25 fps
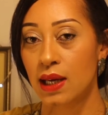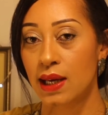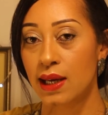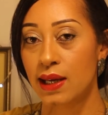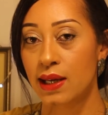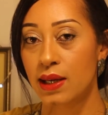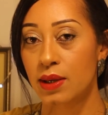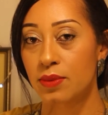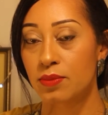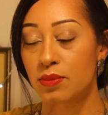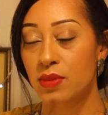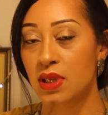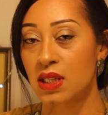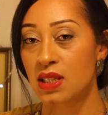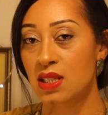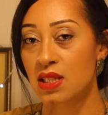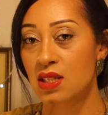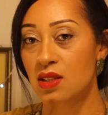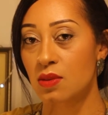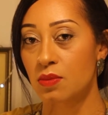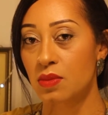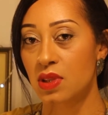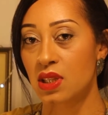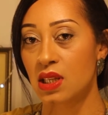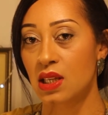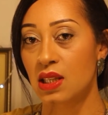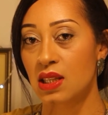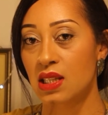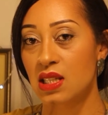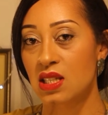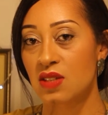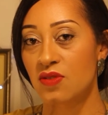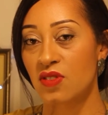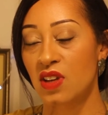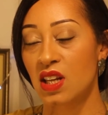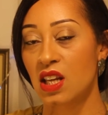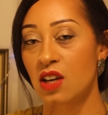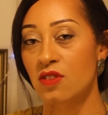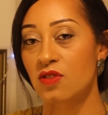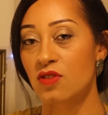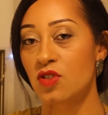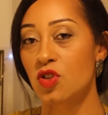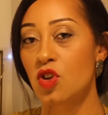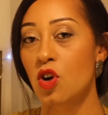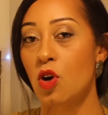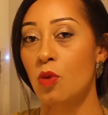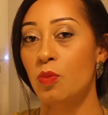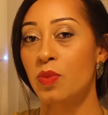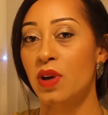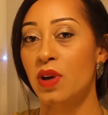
It's something, this feeling of not